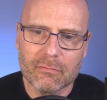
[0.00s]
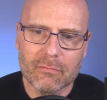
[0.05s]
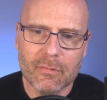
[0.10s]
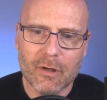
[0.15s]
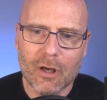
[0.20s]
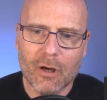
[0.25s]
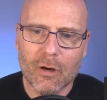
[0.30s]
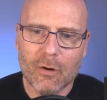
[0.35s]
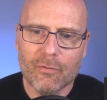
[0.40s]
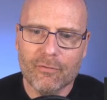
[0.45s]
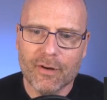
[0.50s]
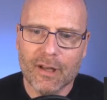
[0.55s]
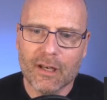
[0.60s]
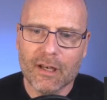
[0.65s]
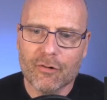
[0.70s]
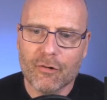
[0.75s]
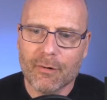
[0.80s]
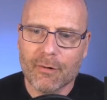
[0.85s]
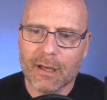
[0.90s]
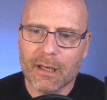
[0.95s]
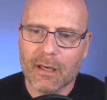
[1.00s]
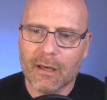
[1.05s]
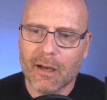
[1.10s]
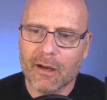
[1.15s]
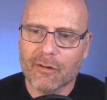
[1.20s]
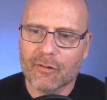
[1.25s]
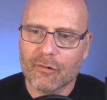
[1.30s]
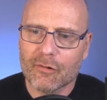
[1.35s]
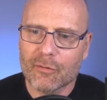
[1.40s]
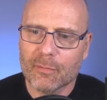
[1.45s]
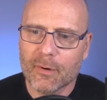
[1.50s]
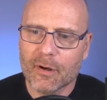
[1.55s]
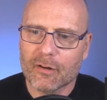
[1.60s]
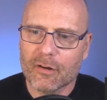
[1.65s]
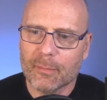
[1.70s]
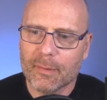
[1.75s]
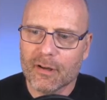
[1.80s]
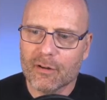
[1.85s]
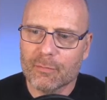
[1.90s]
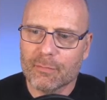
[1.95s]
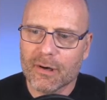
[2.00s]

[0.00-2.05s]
No. Failure to recognize or respond to police